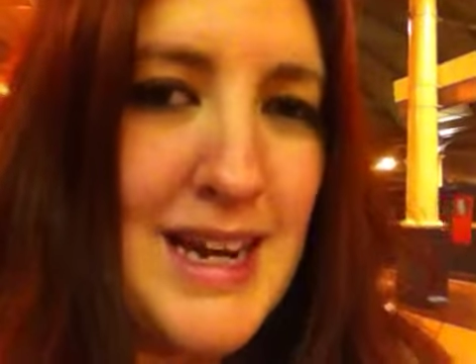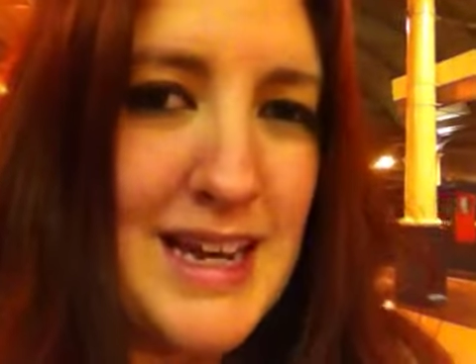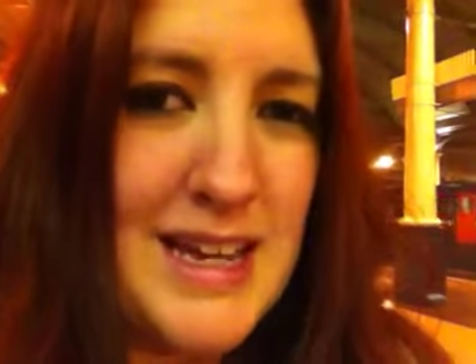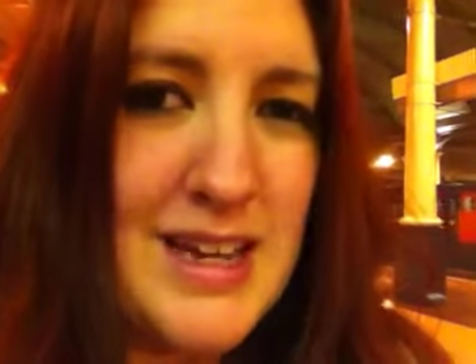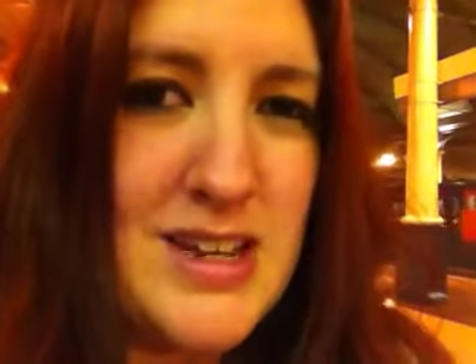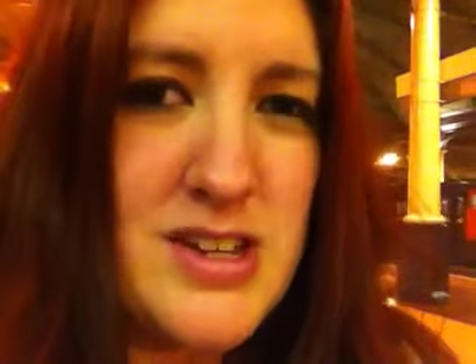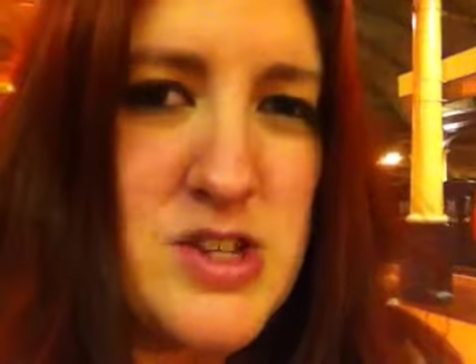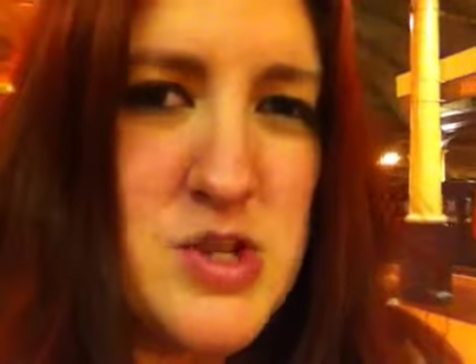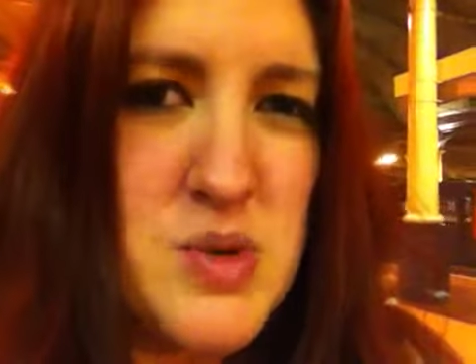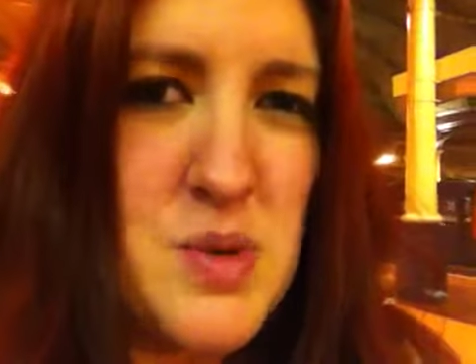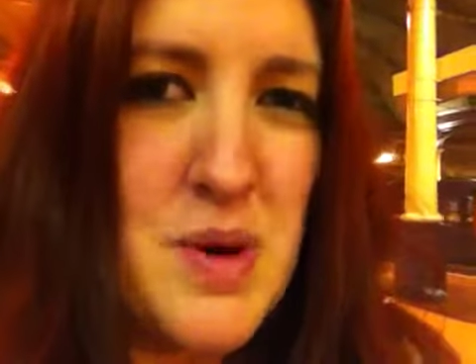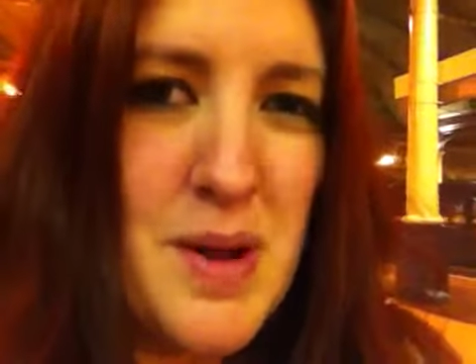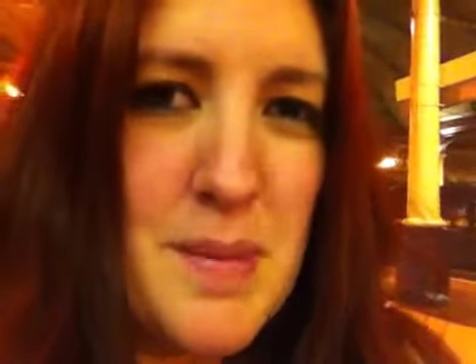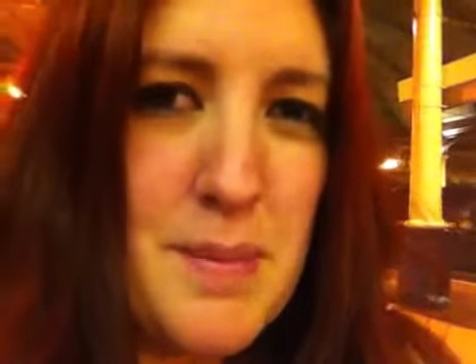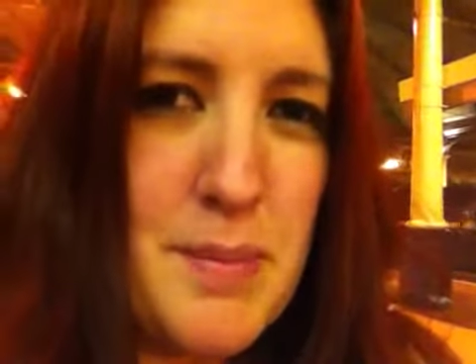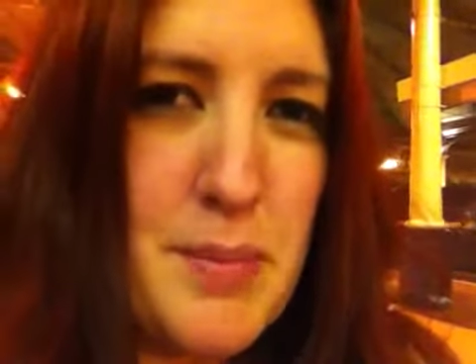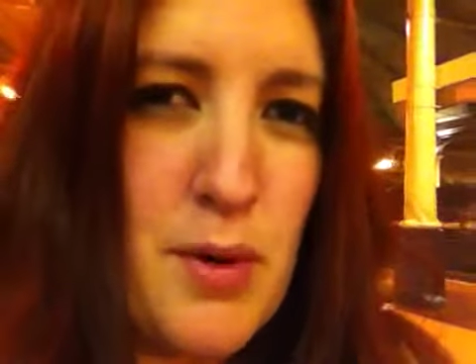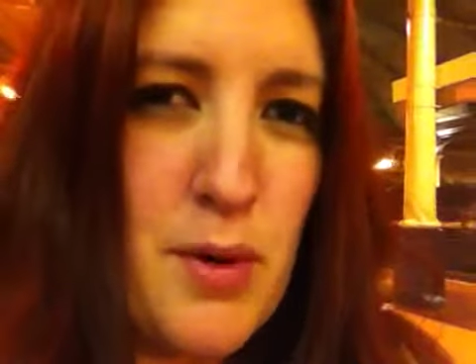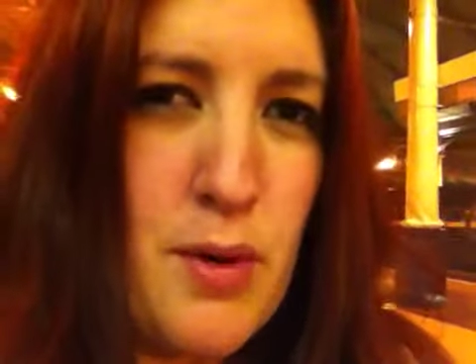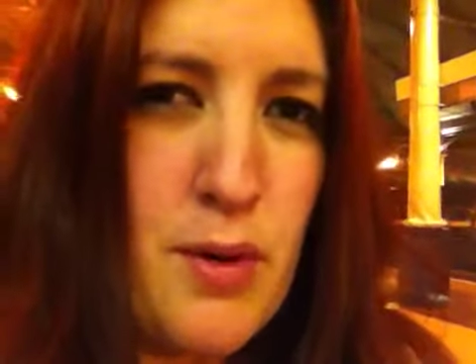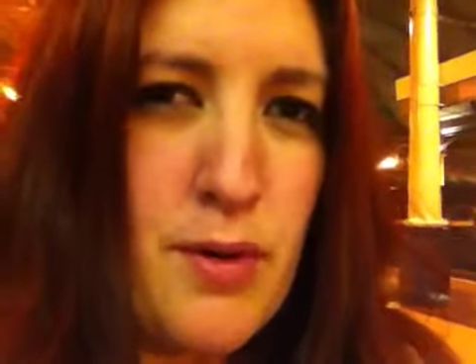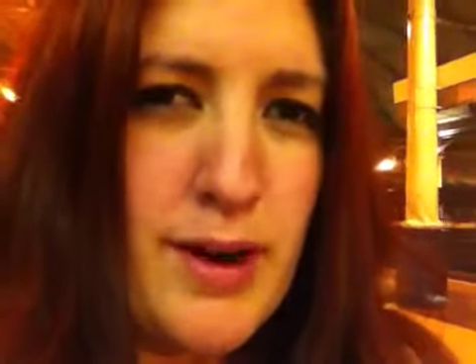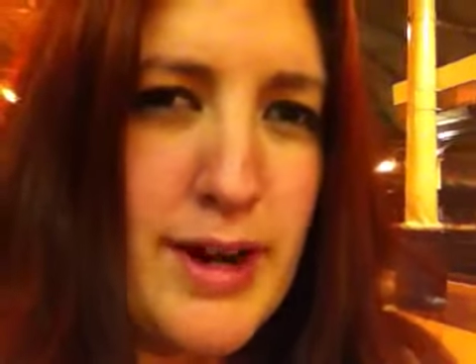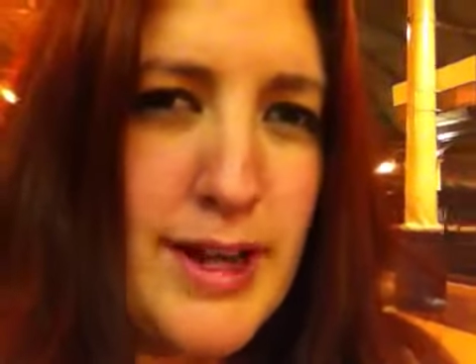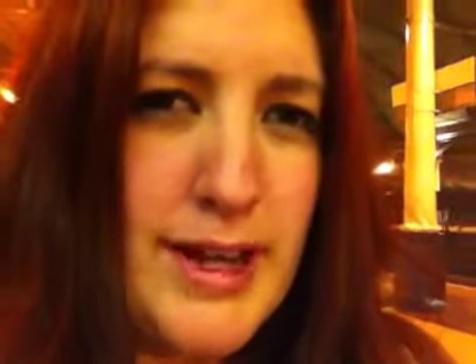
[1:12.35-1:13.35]
Lincoln's quite
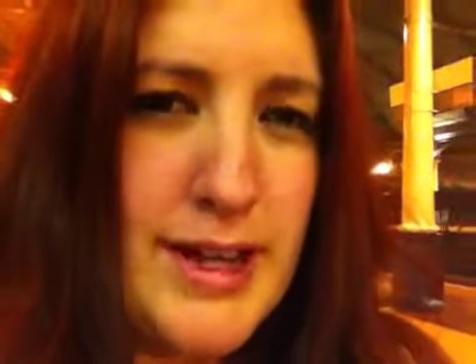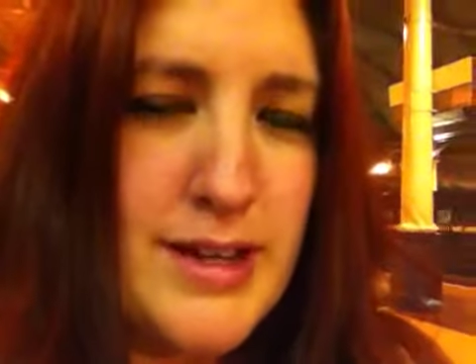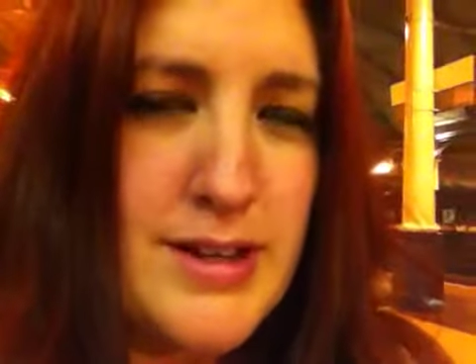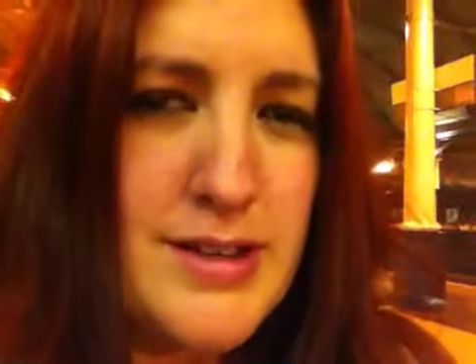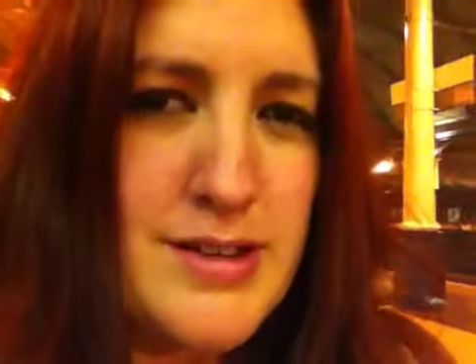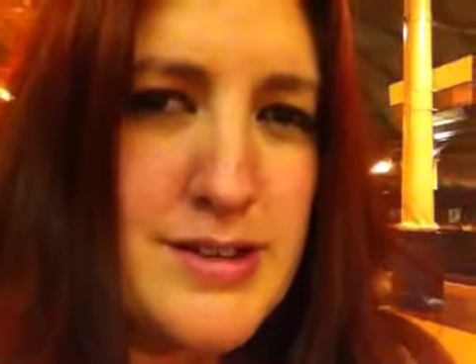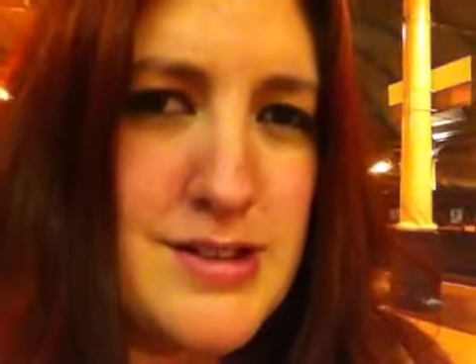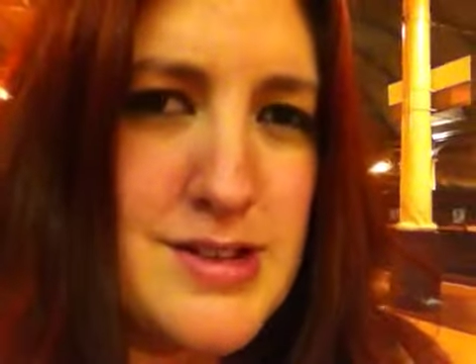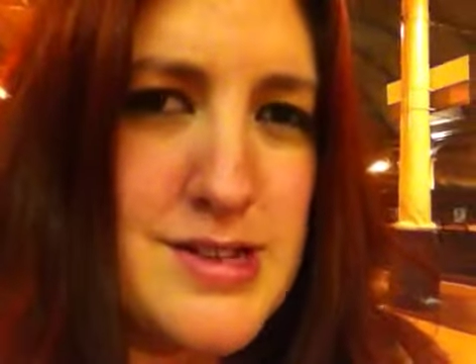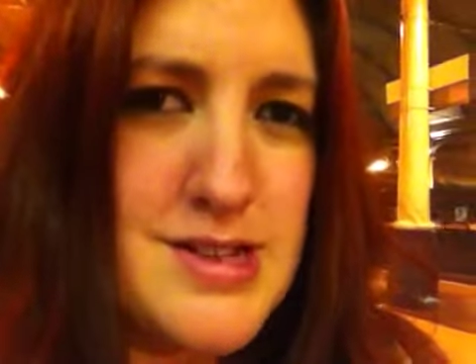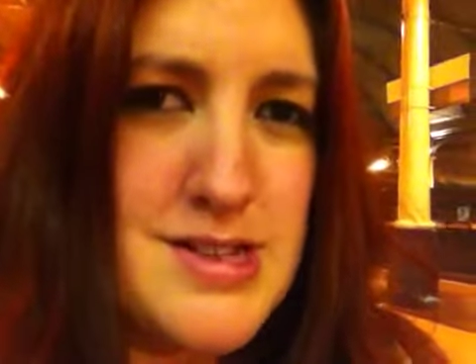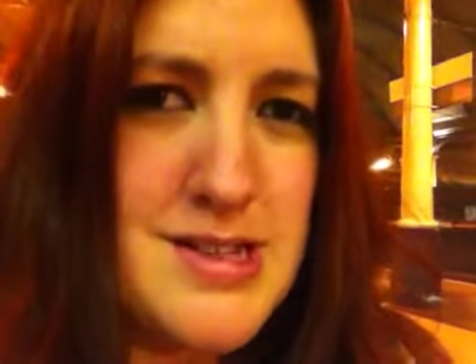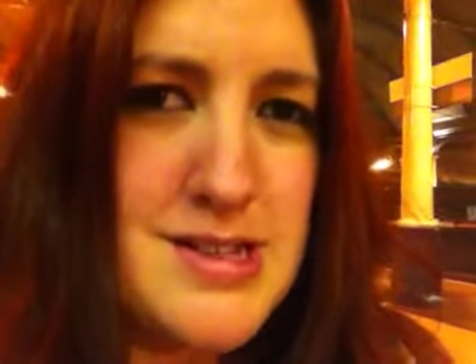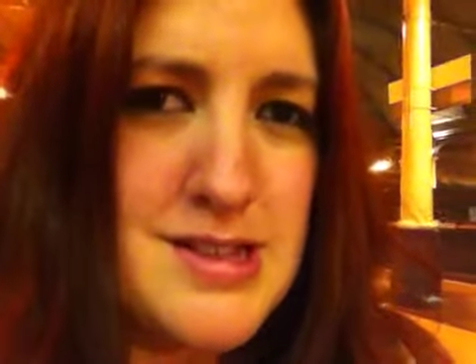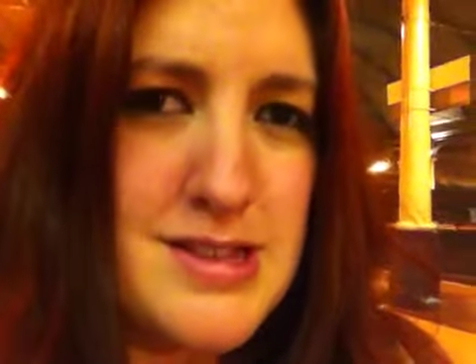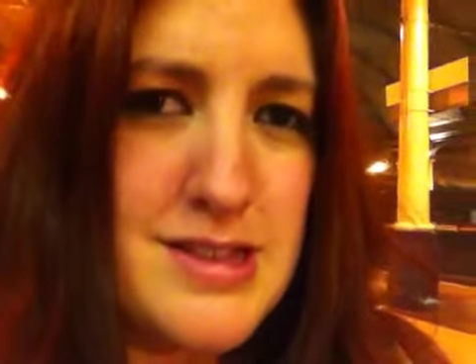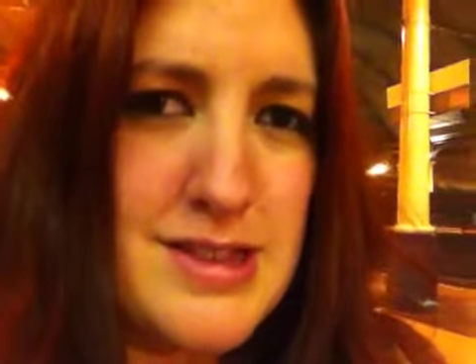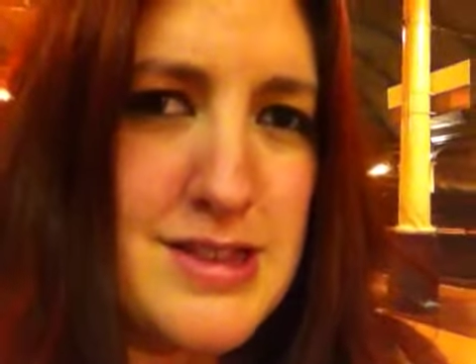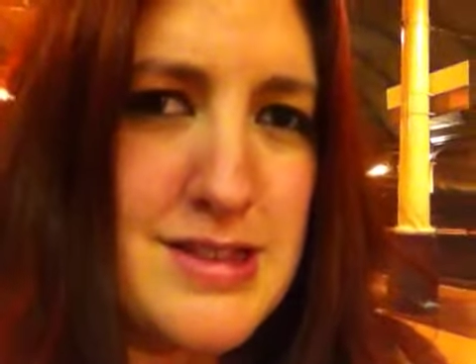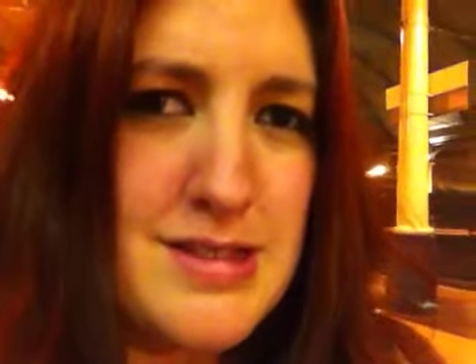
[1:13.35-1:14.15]
boring because